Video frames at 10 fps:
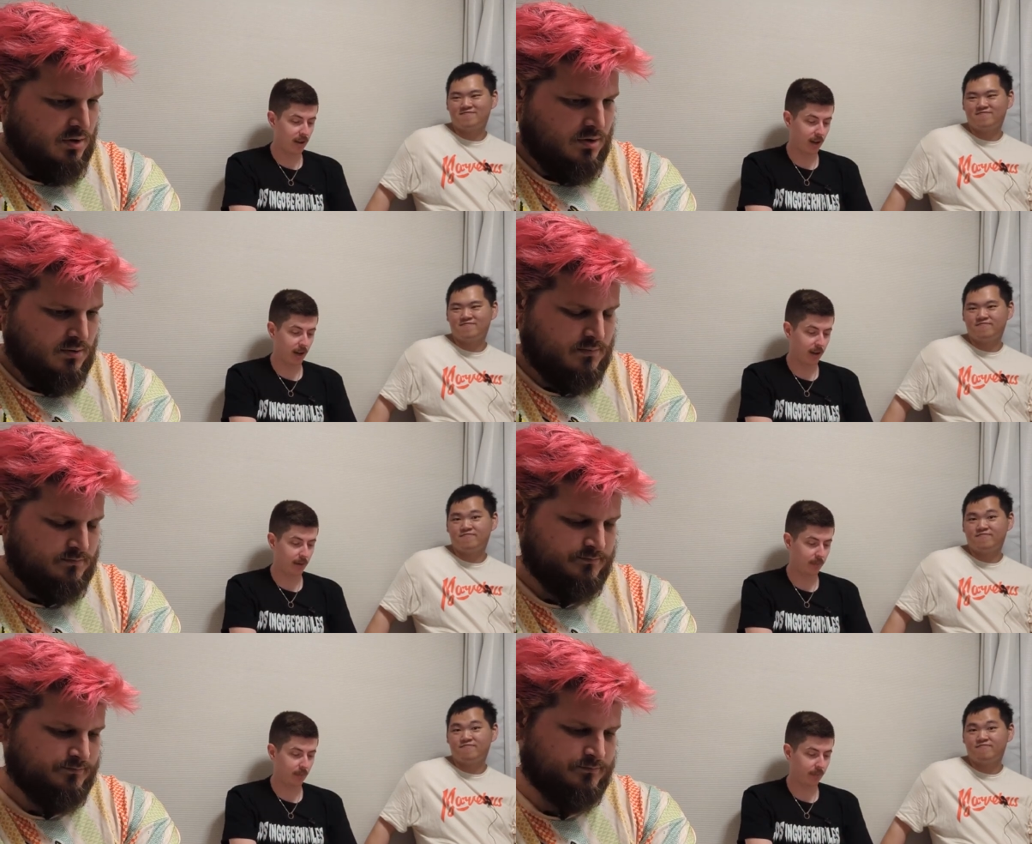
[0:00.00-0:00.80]

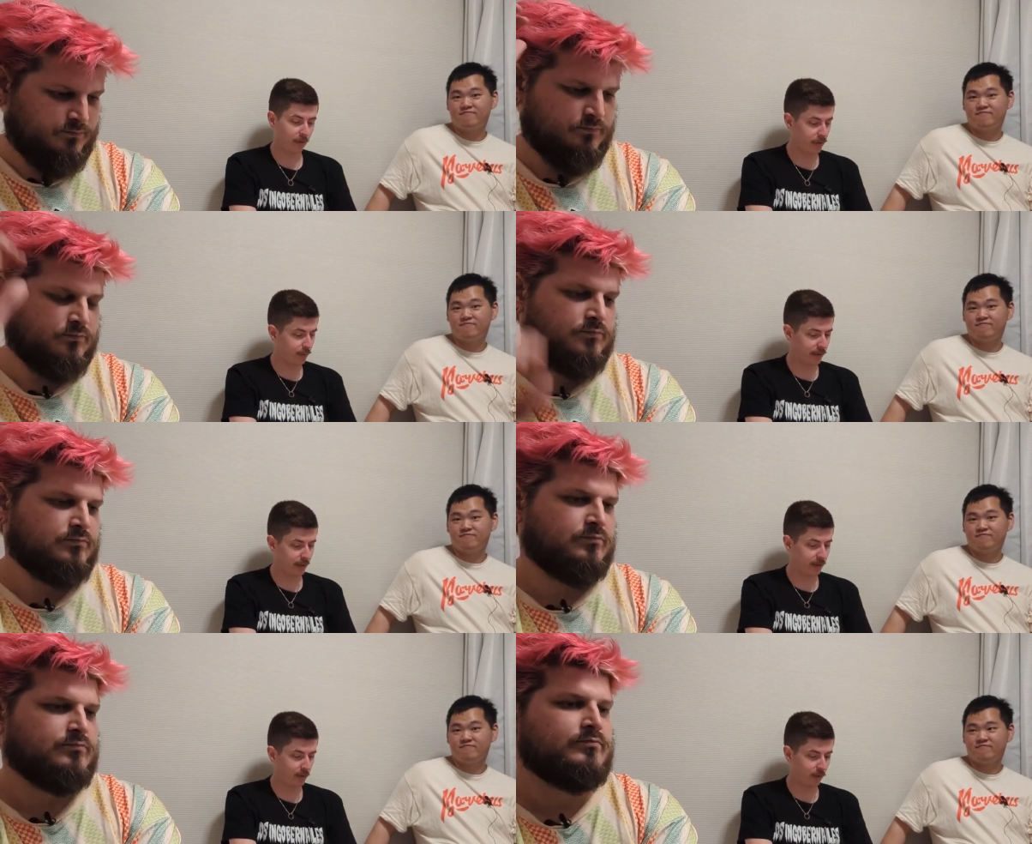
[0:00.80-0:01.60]
Speaker 1: Um, first one
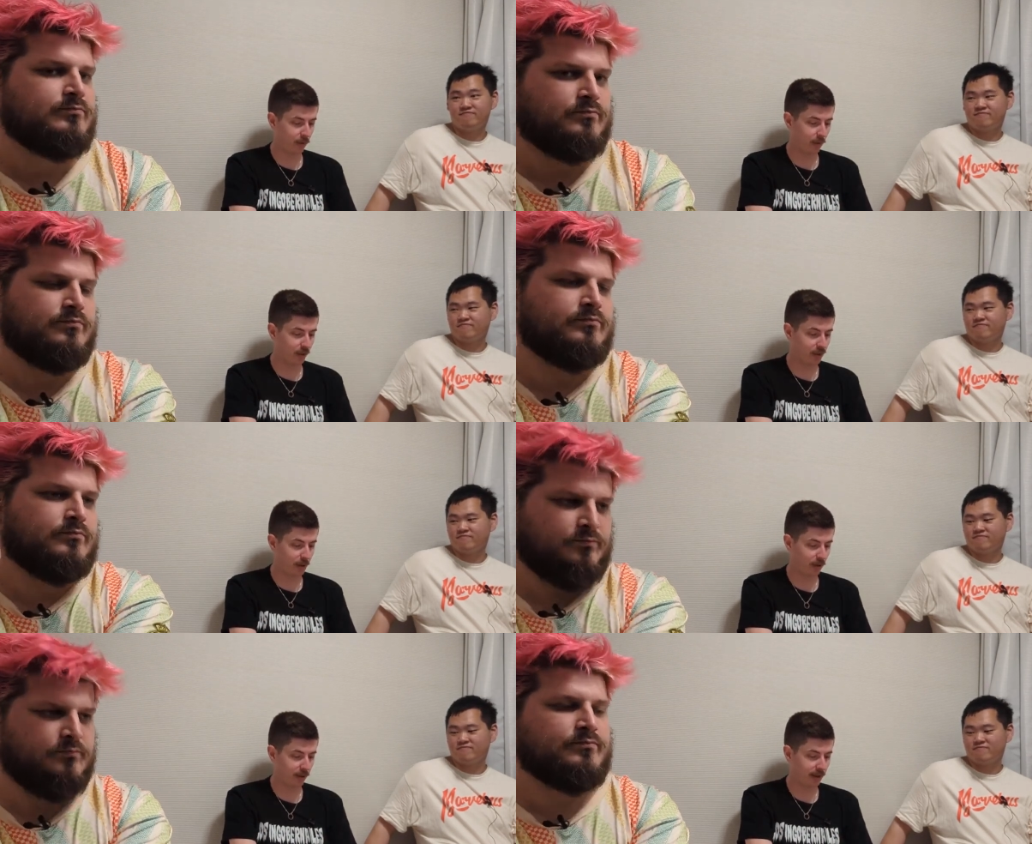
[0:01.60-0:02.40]
is on normal
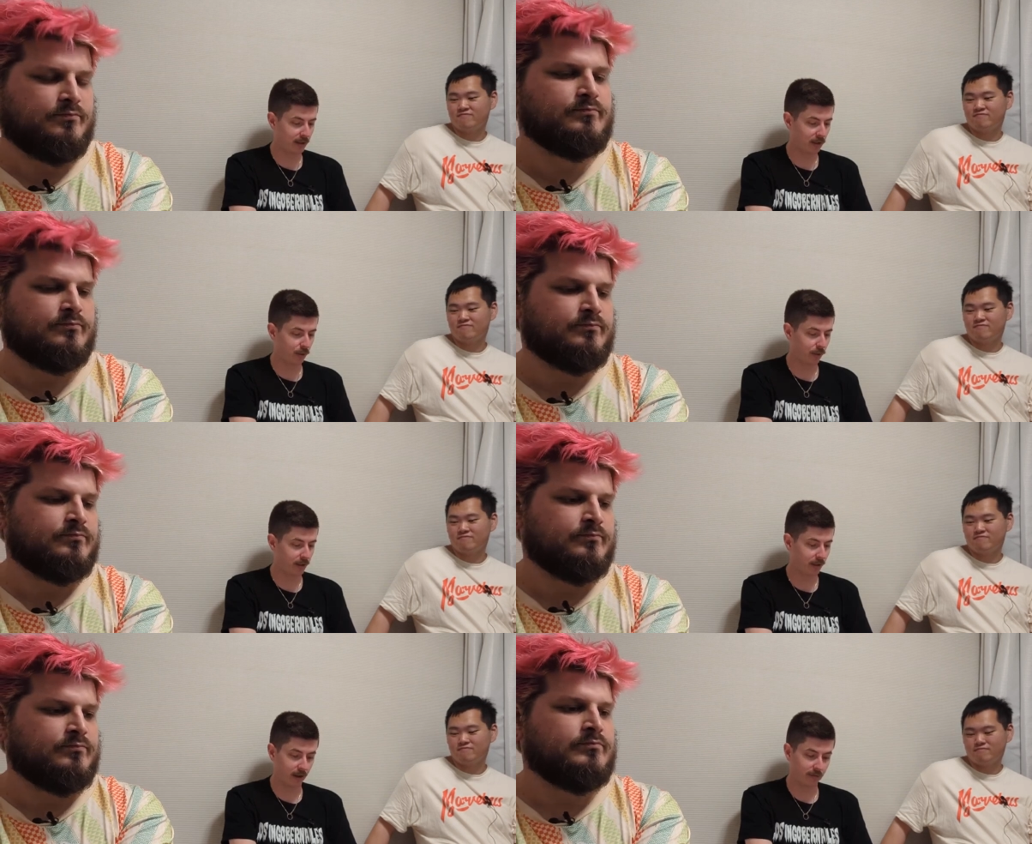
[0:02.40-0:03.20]
special, add a
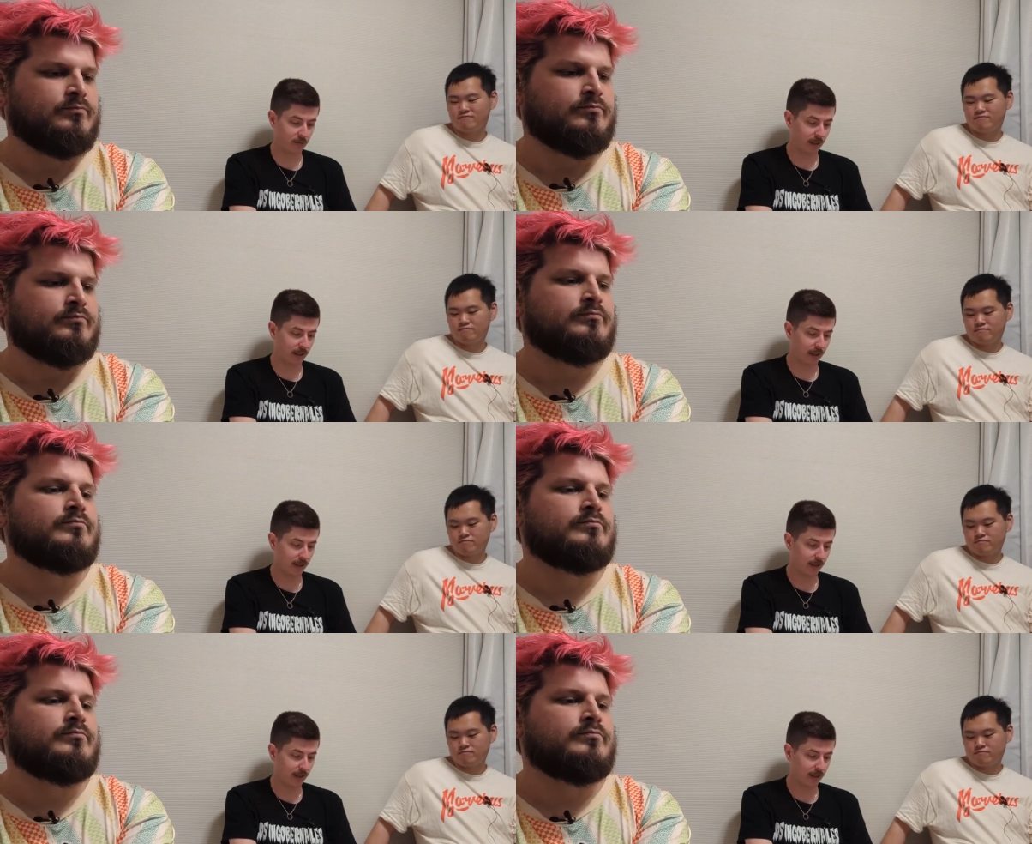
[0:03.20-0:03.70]
Centurion card from deck to